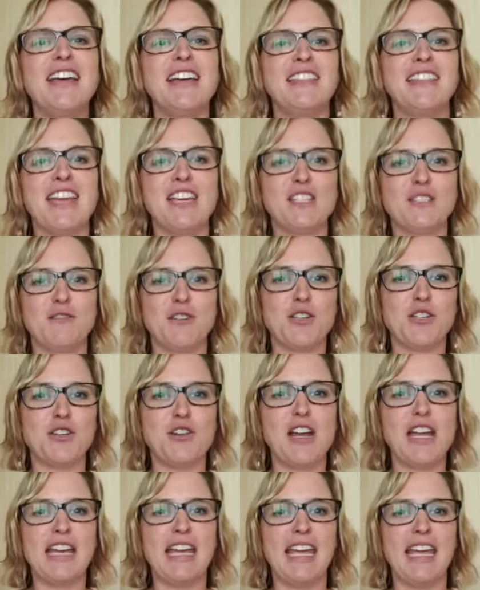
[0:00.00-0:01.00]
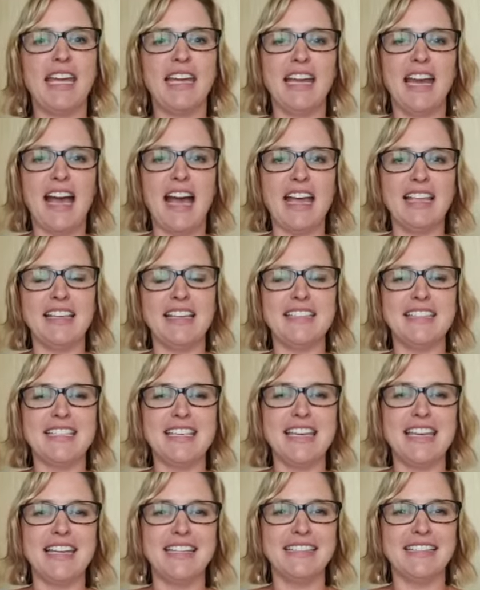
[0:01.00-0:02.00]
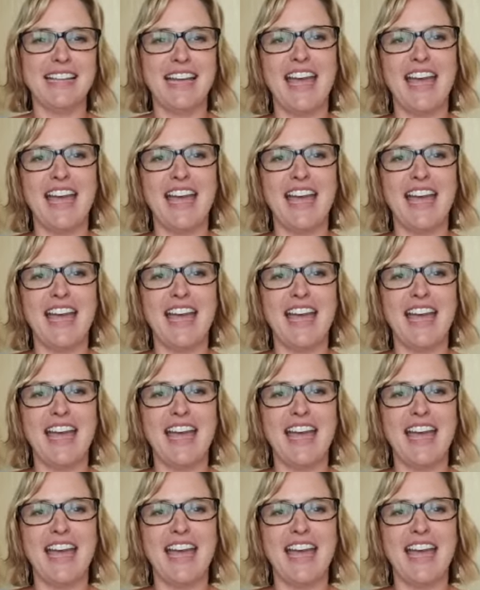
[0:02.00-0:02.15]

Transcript: Thanks for joining. Hi, Lindsay.